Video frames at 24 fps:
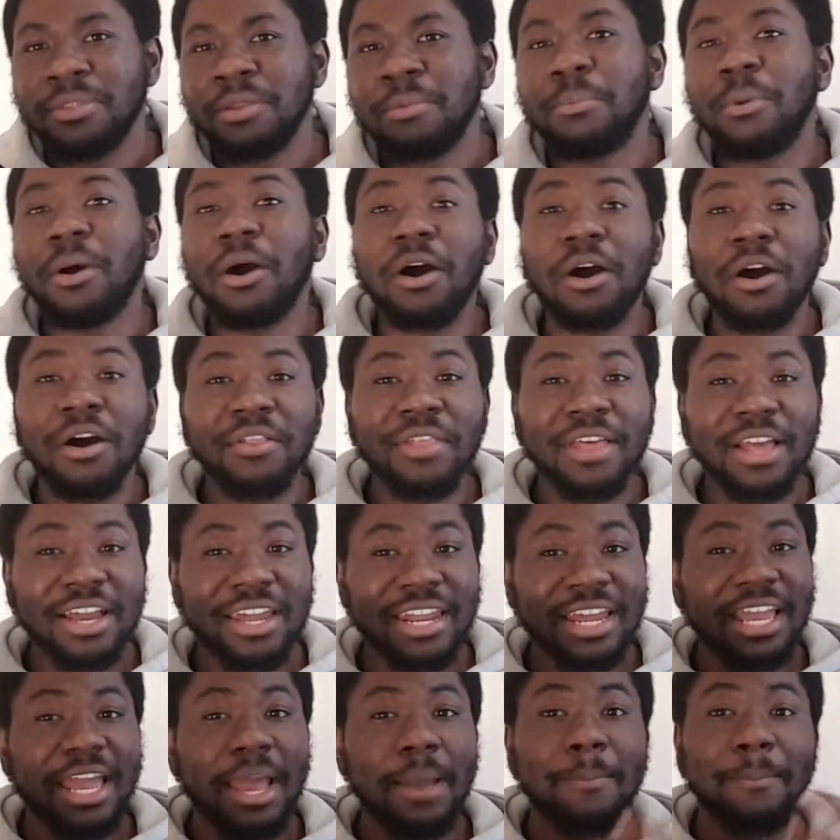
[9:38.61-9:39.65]
But are they going
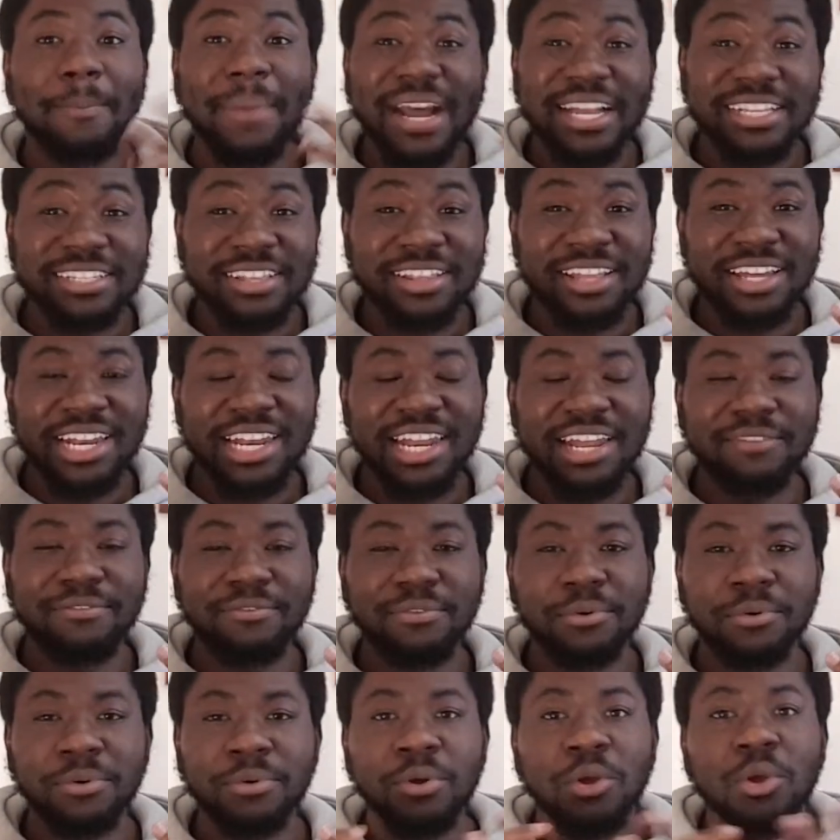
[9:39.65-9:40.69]
to get back to that
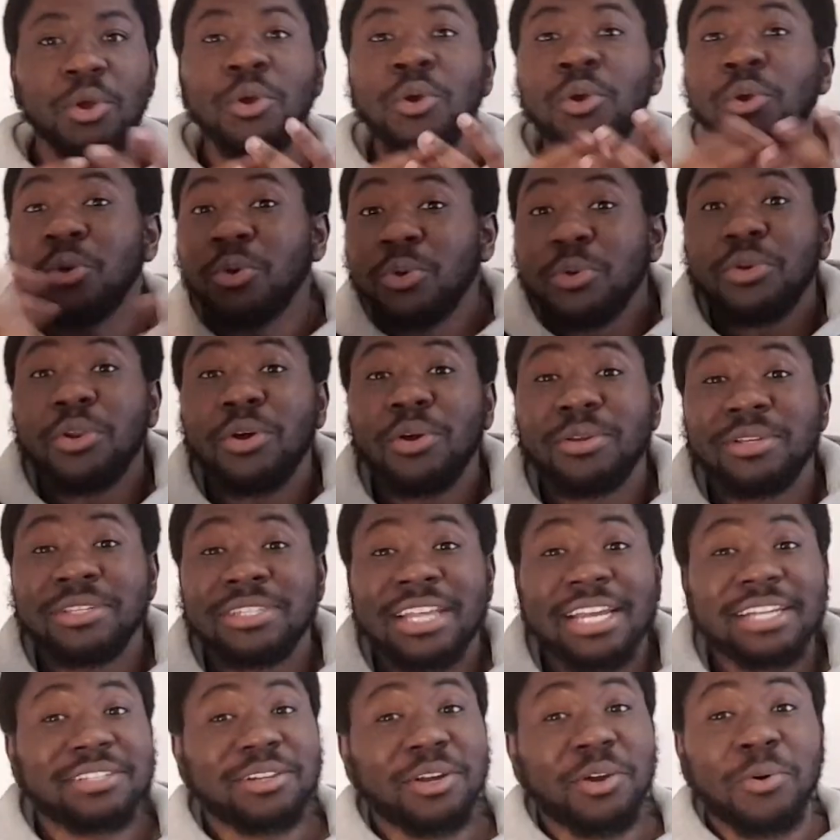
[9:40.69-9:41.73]
level? Who knows?
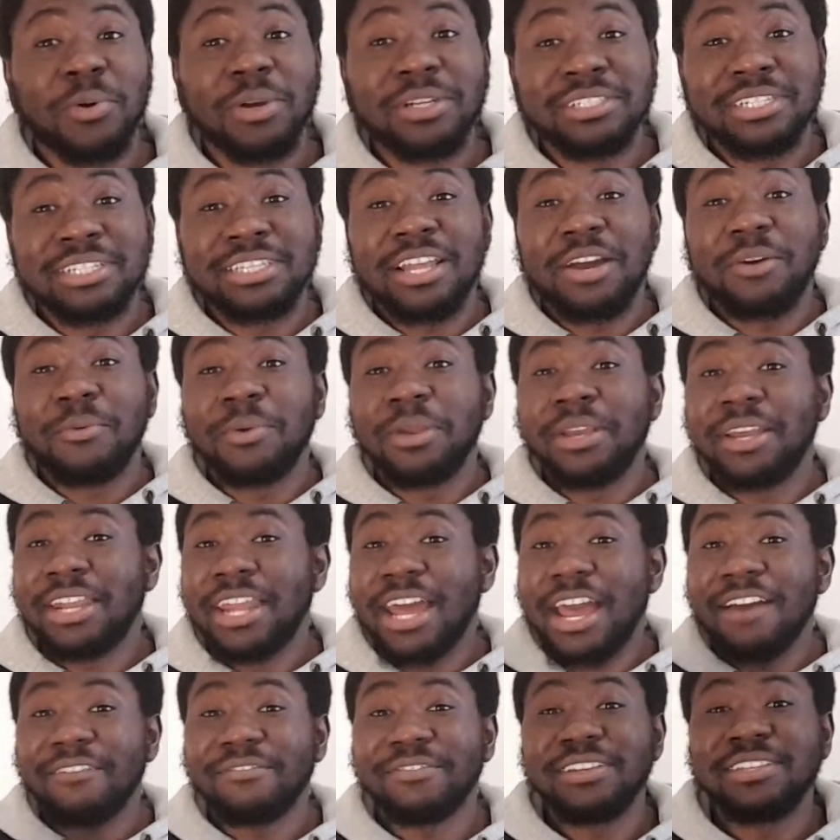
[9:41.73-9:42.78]
That's a question that we're going to
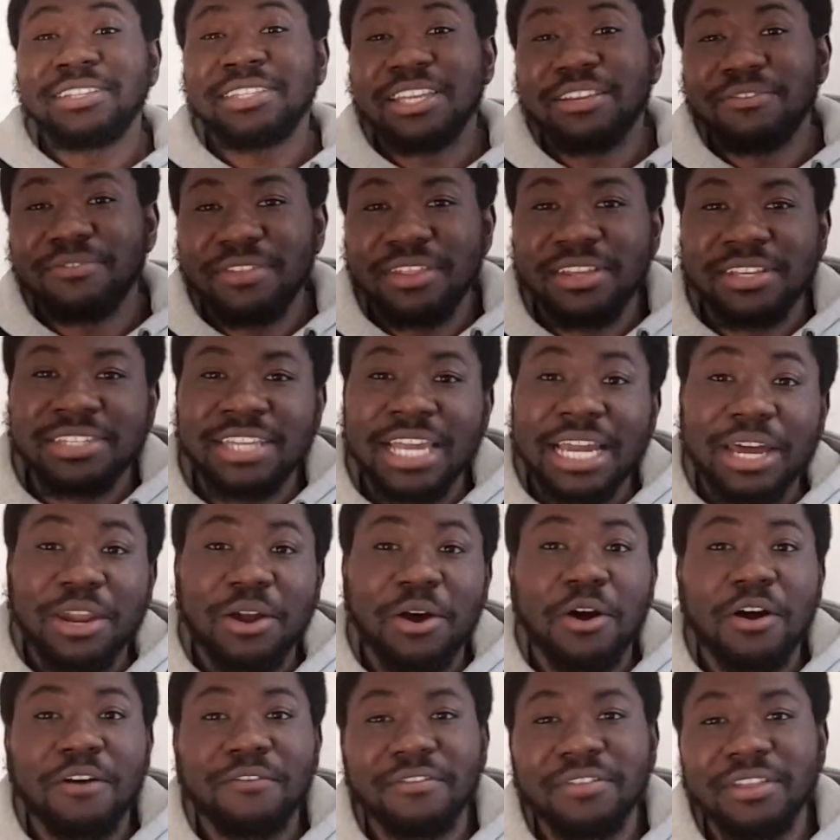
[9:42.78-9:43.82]
have to see for the second
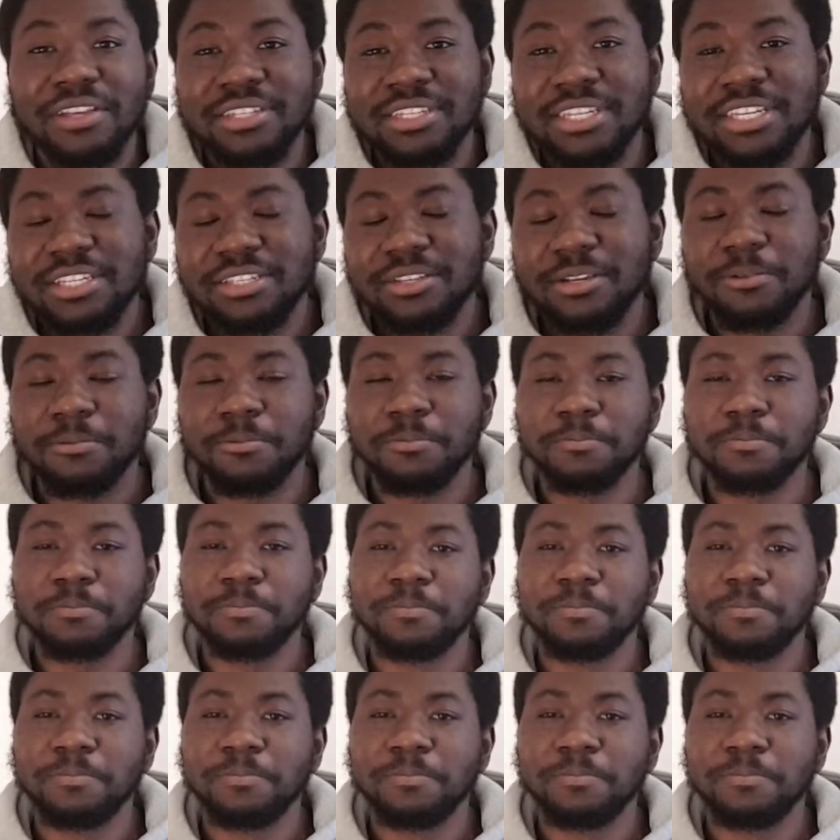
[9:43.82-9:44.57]
half of the season.